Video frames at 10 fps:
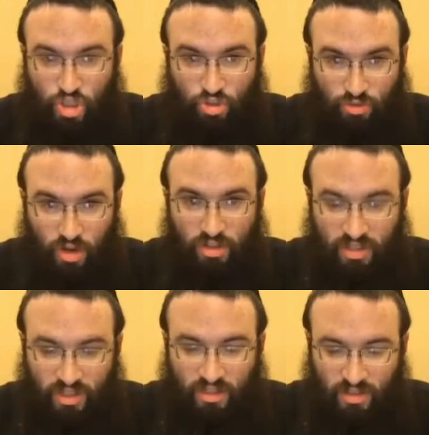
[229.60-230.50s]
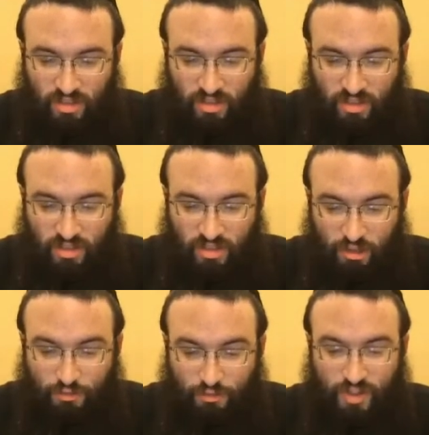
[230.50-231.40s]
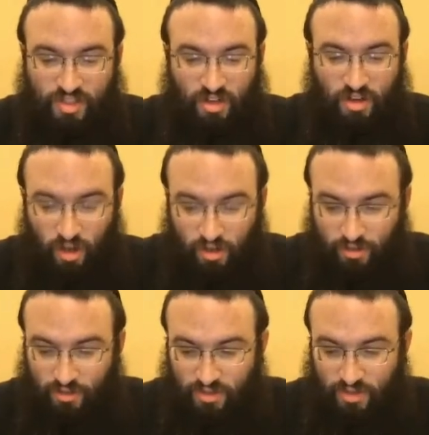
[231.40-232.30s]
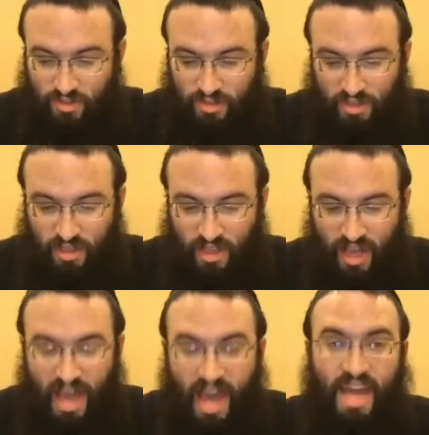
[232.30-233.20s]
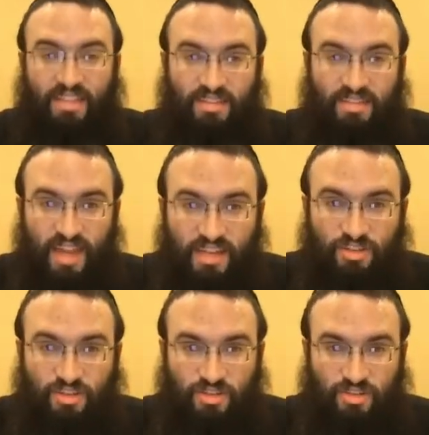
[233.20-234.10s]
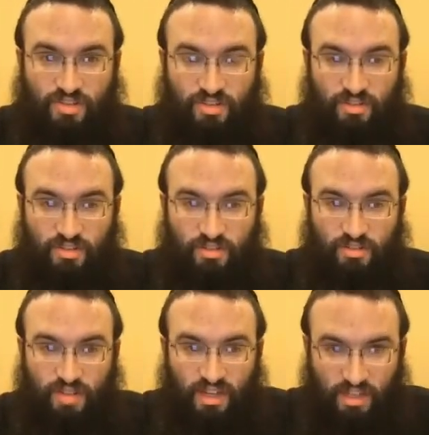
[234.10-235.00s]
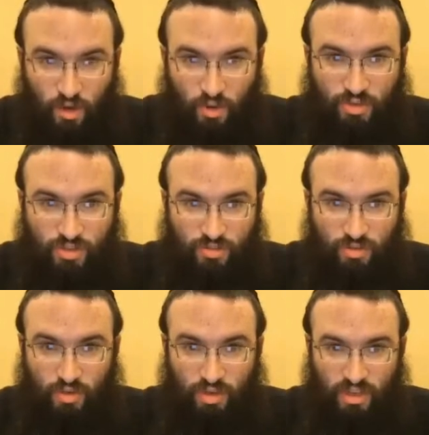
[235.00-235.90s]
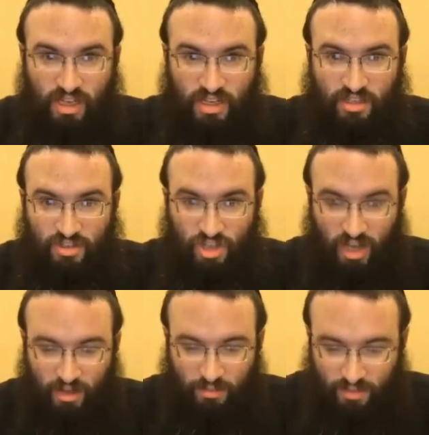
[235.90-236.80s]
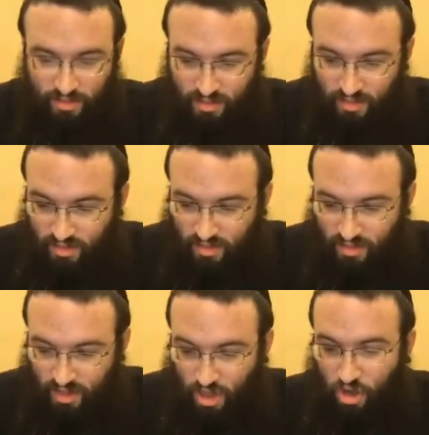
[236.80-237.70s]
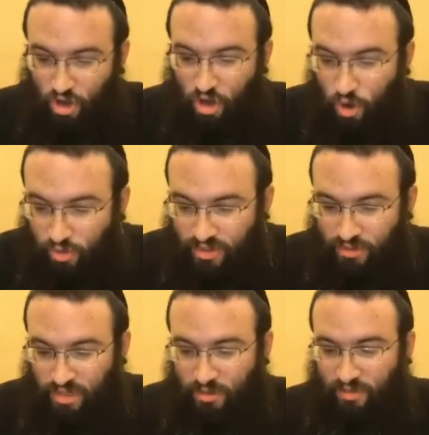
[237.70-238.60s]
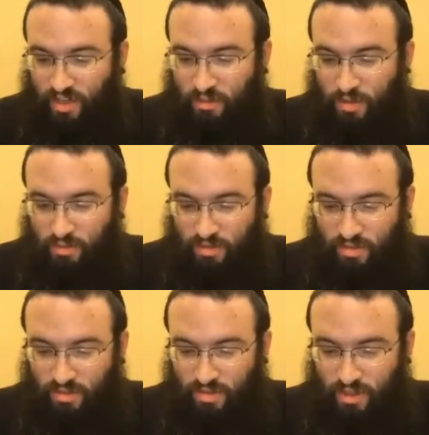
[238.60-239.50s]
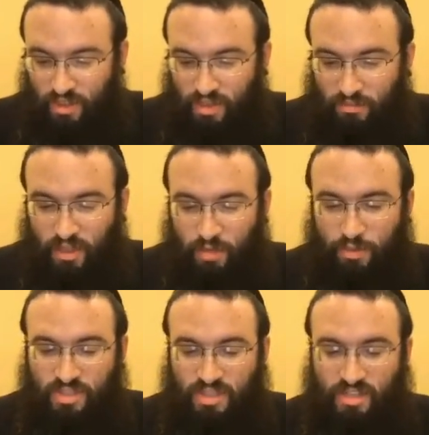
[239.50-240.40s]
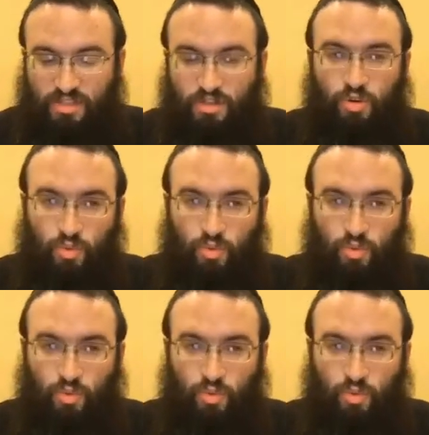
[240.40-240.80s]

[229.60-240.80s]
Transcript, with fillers: struggling, Visakanos, and the dangers that he goes through in his job, Meaning a person has